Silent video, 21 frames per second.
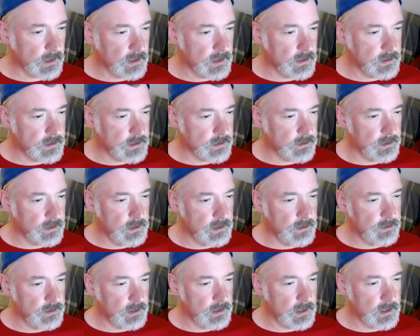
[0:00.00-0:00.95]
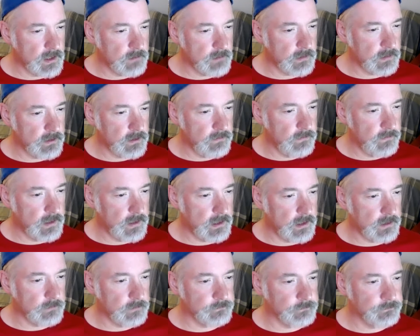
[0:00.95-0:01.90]
Is there anything I'm leaving
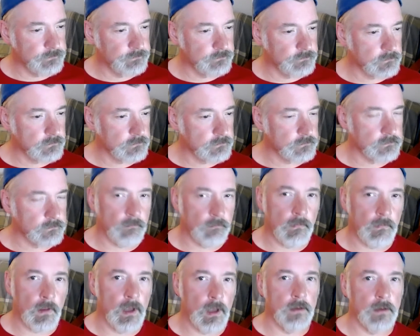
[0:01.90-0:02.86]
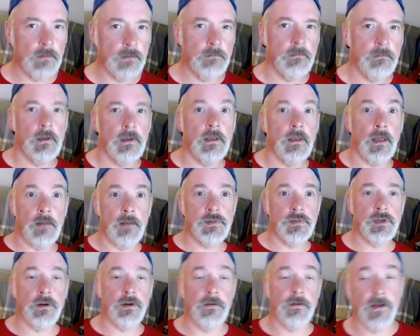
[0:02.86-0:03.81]
out? Oh, I'm
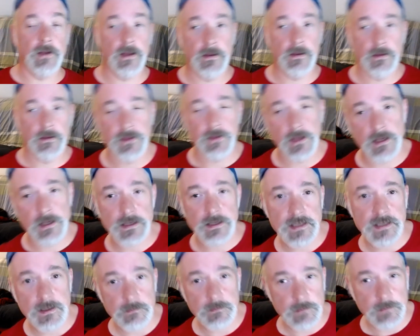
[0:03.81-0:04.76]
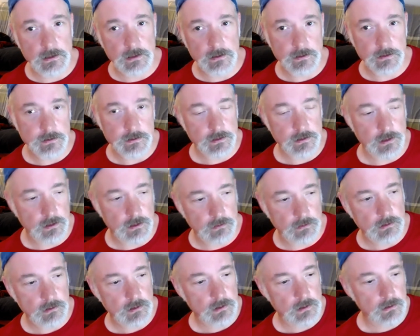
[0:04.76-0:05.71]
sure if I think of something, I'll let you know.
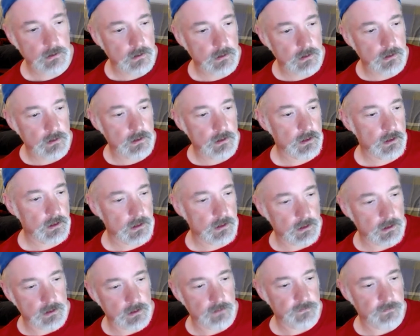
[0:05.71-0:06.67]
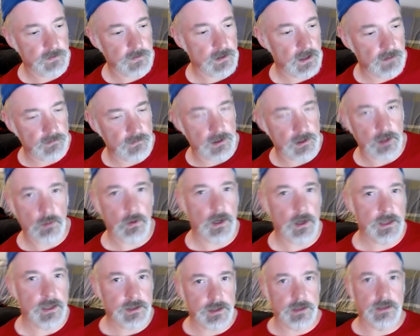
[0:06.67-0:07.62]
If you have any
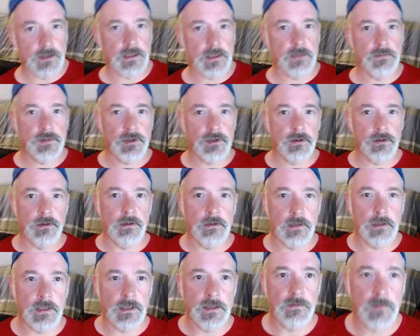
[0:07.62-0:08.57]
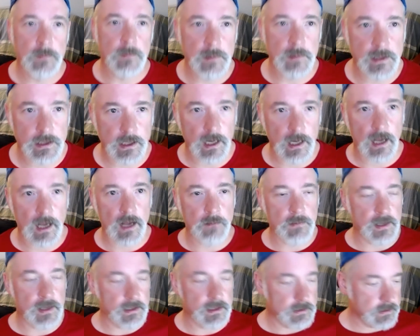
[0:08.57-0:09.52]
questions, I'm sure you can leave them in the
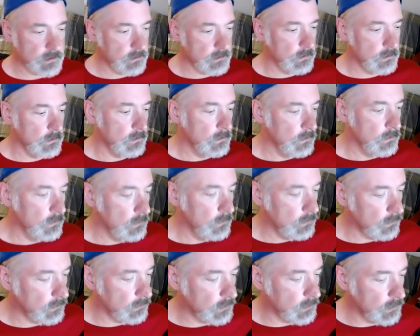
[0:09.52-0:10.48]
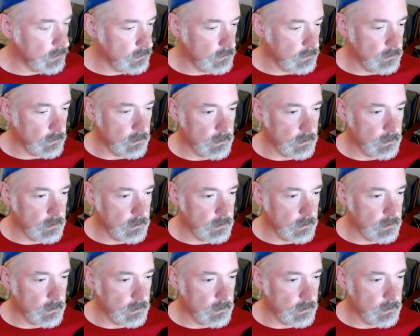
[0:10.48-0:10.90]
comments. Again,